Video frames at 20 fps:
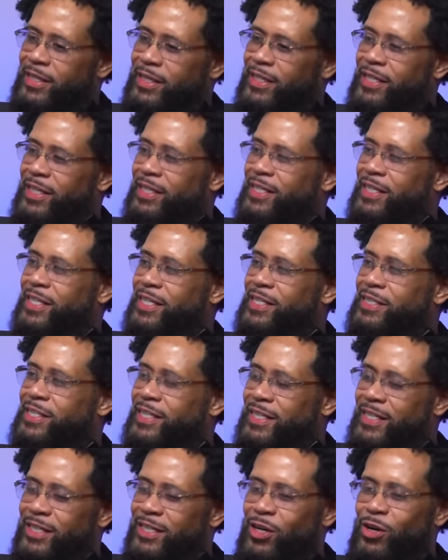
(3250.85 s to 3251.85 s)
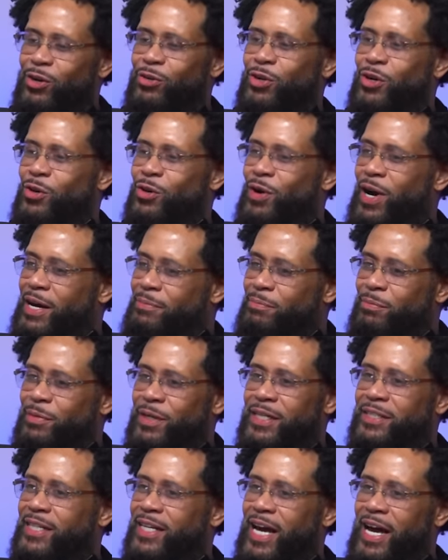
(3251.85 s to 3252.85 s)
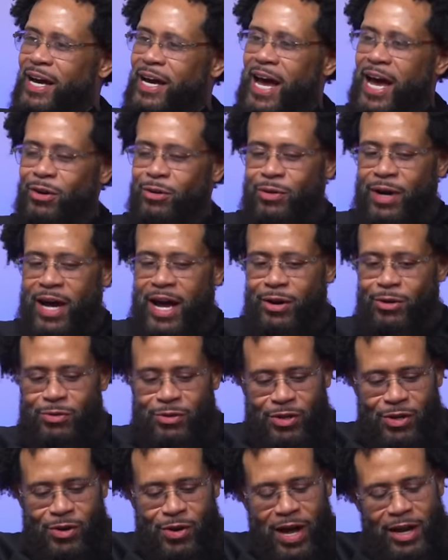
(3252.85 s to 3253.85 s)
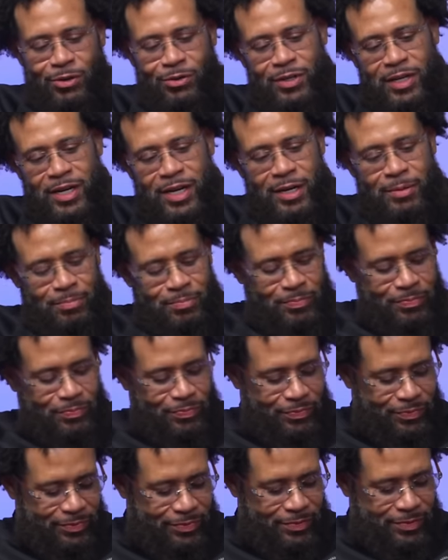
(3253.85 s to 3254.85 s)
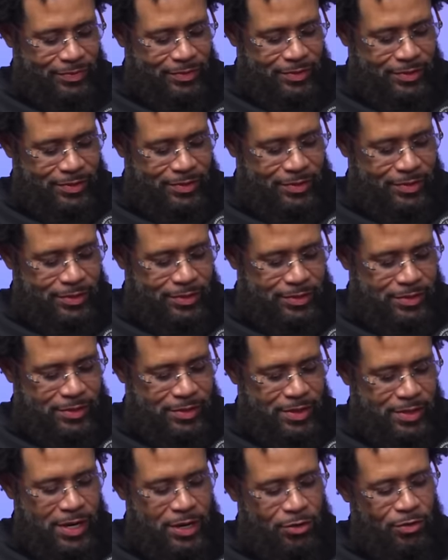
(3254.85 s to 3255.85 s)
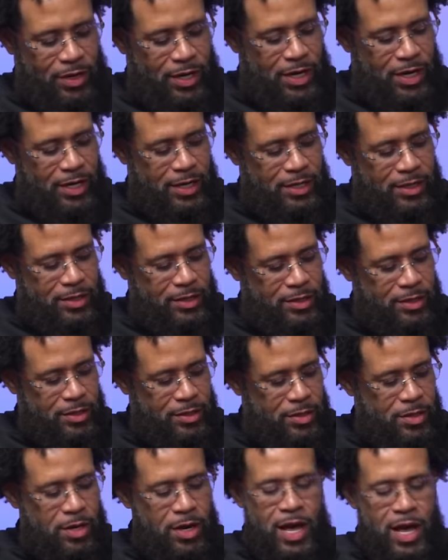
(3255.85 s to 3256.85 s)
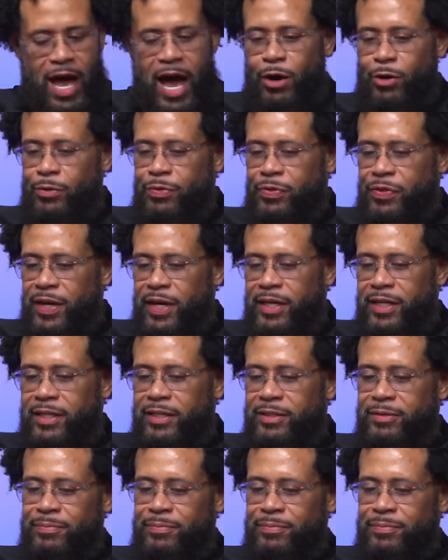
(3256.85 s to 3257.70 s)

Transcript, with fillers: Of, it, listen, no, no, I, listen. I, I don't, I don't know. I don't, um, I don't, uh, I don't think.